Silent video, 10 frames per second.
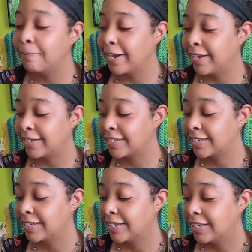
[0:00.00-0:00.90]
but
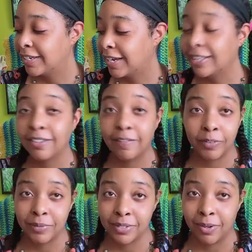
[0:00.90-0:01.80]
I love
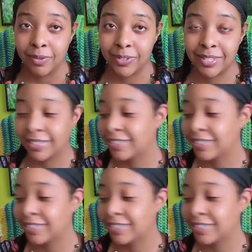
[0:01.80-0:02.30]
the results.